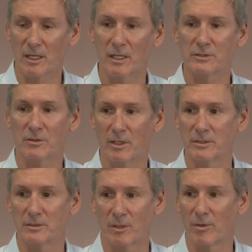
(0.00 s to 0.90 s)

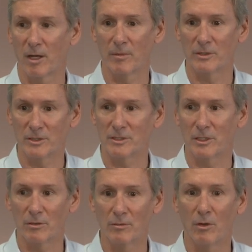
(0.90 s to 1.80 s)
consequences of the problem are just
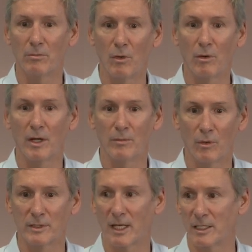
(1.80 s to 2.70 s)
going to grow more and
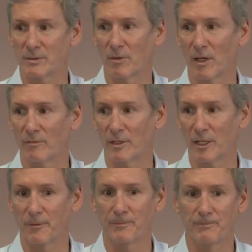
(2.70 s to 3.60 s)
more tangible every year.